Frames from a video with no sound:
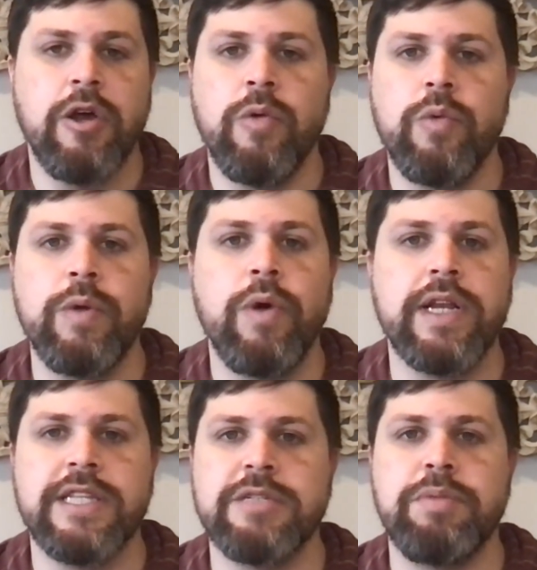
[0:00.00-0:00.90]
we
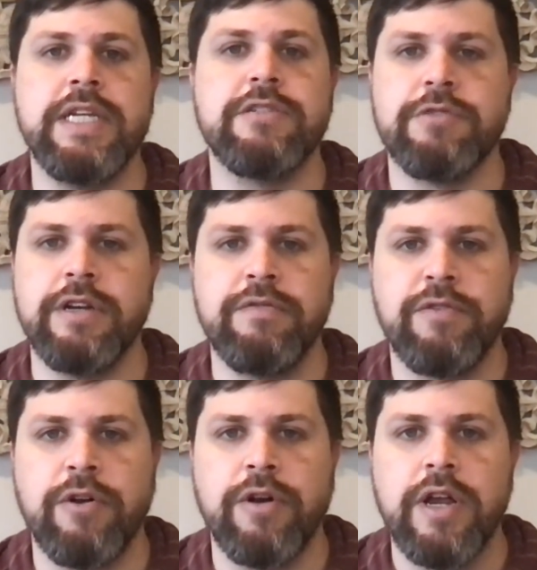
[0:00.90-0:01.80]
want this piece written
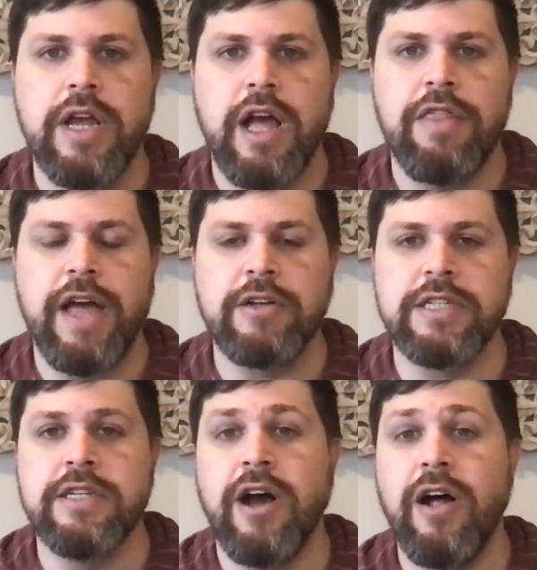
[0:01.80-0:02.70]
for
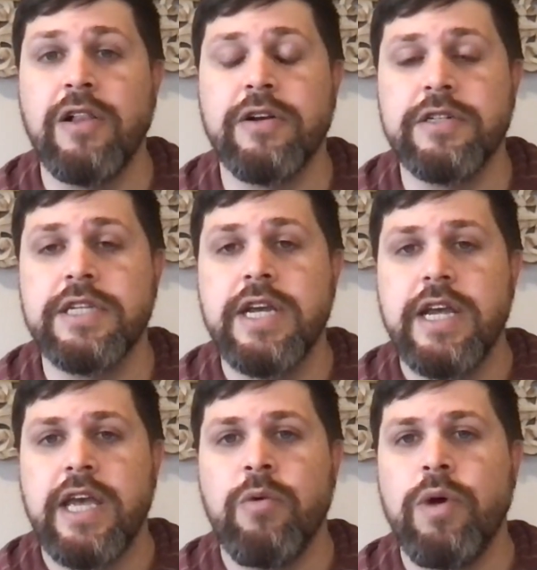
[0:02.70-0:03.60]
$1,000,
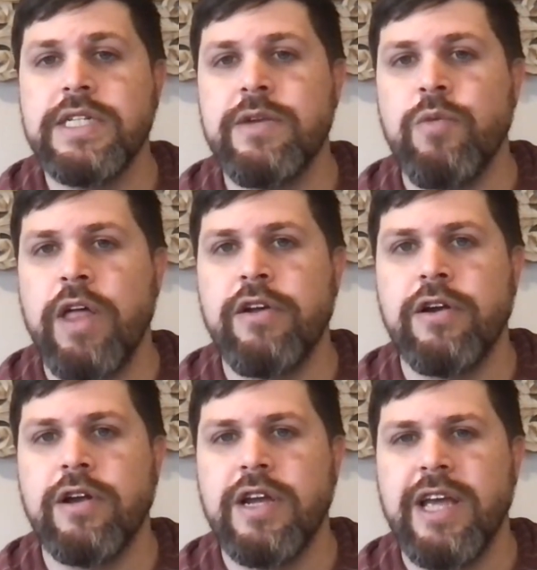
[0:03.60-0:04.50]
it
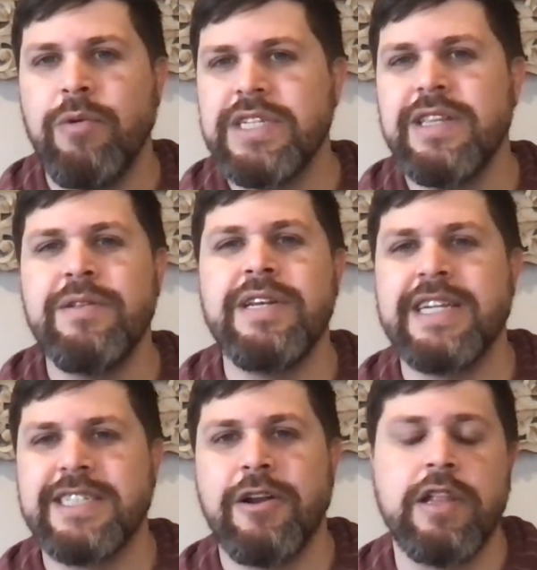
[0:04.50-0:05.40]
wasn't
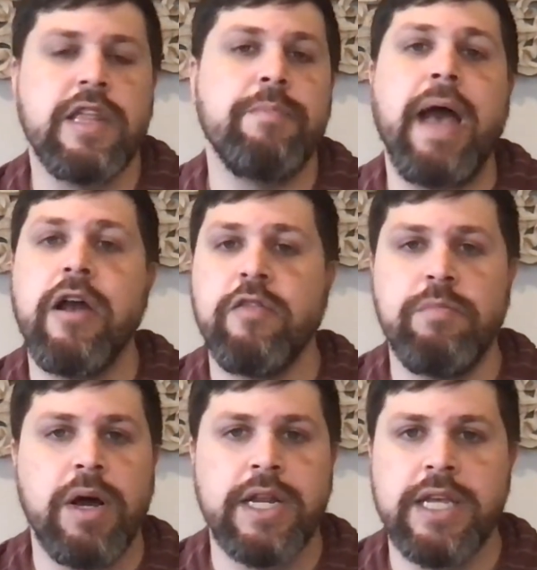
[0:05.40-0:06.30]
necessarily the amount of
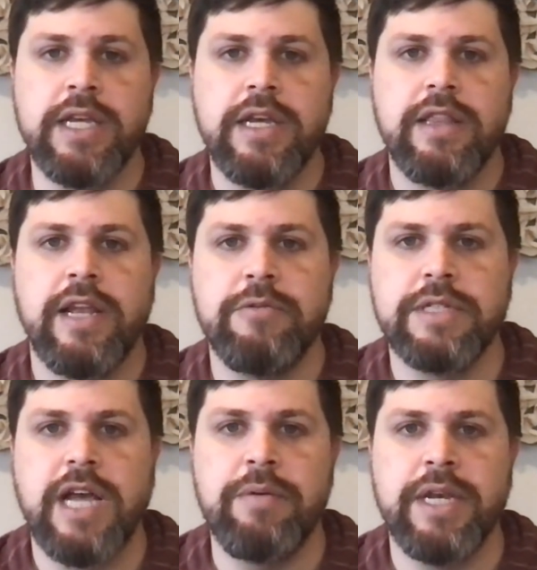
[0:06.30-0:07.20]
money that it was
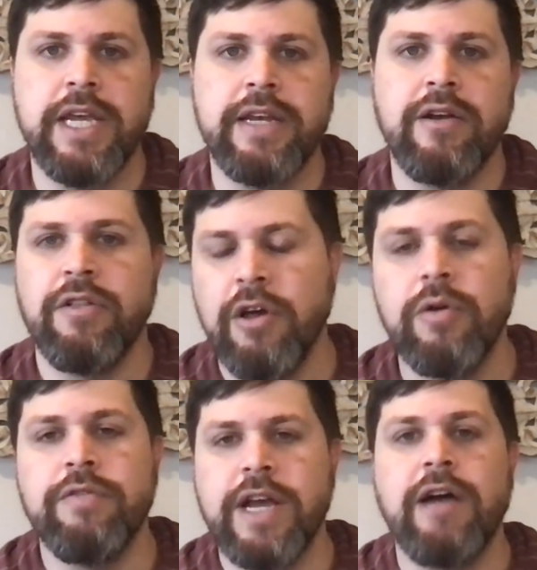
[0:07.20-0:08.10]
coming in,
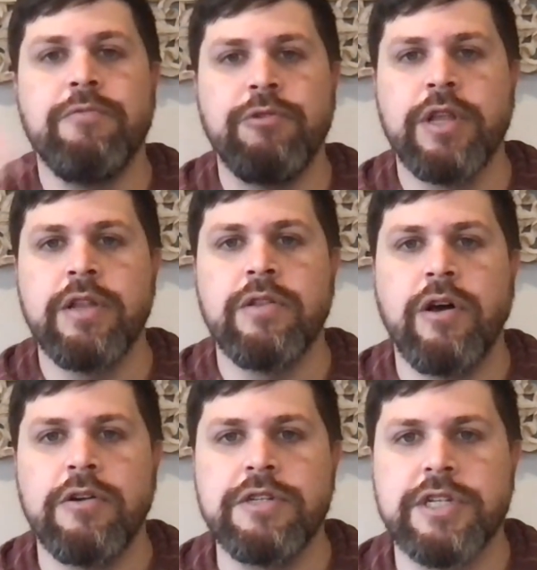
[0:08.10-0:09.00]
although if it got really
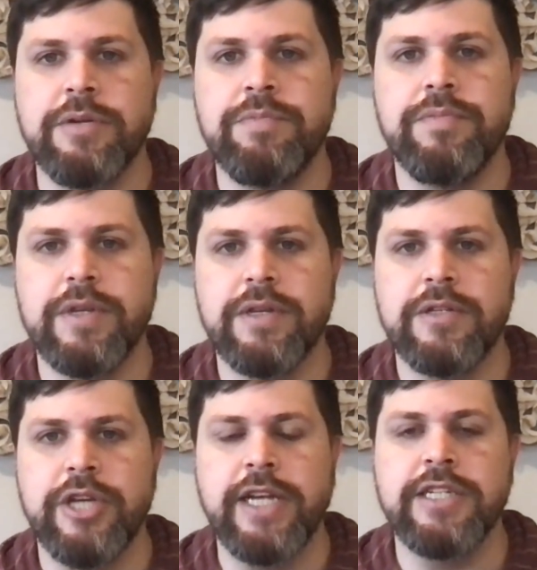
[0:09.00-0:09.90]
large, you could
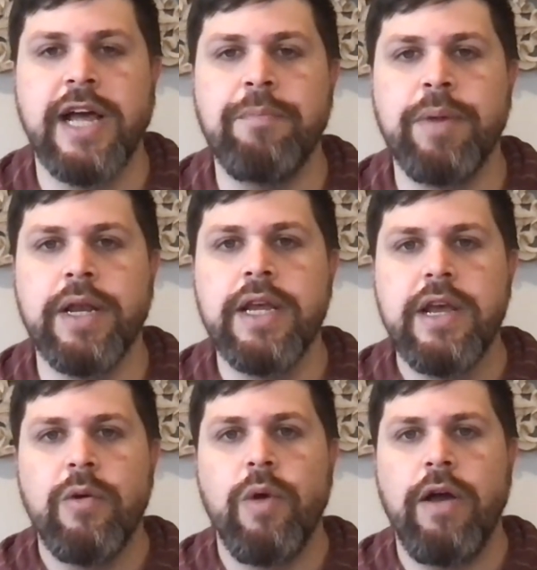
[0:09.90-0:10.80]
change that. But
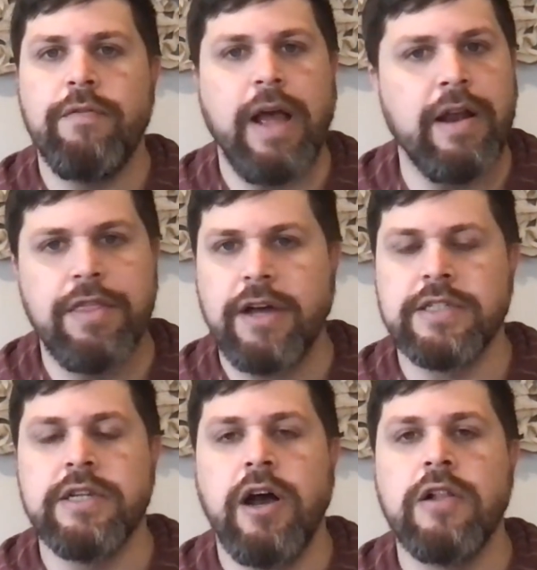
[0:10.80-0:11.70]
at
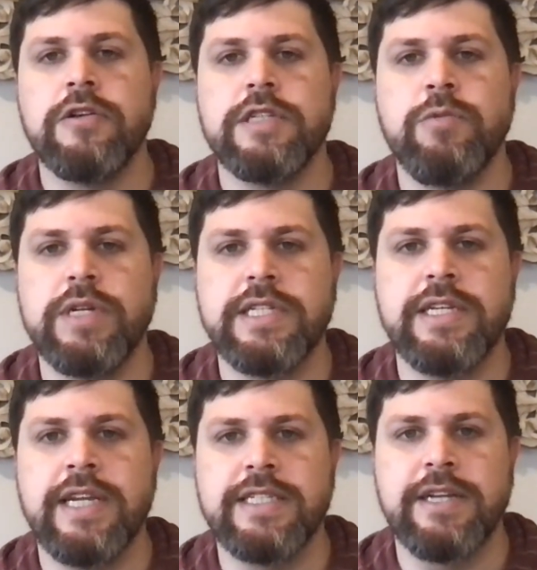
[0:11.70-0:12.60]
$1,000, it
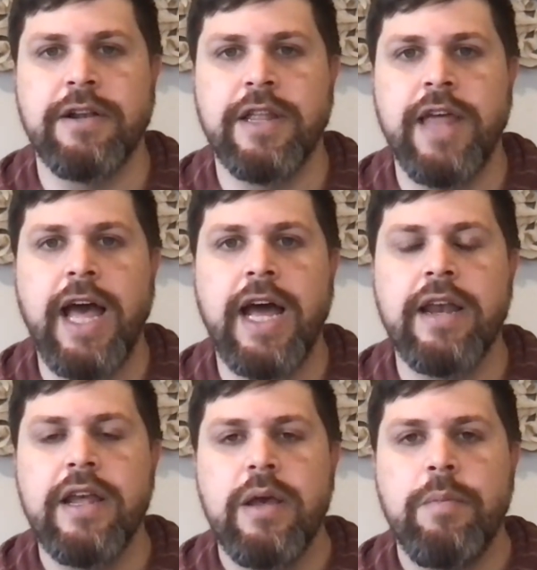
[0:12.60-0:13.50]
wasn't necessarily
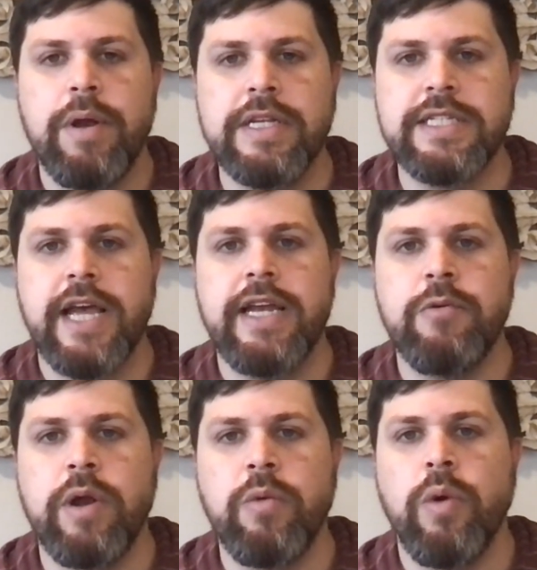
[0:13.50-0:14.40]
that. But instead,
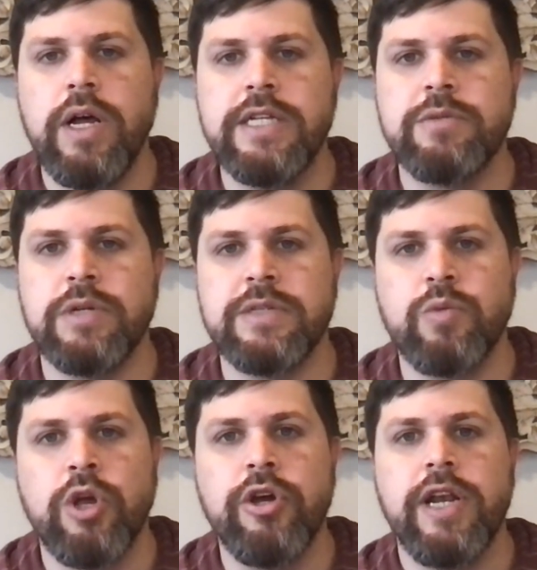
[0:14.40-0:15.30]
what it was
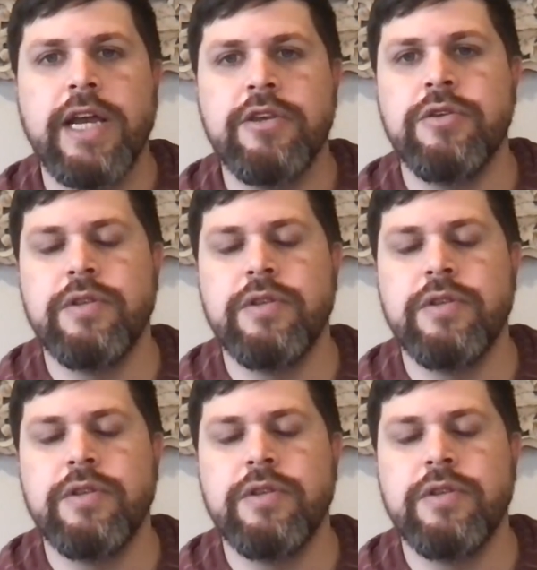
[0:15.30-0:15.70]
could I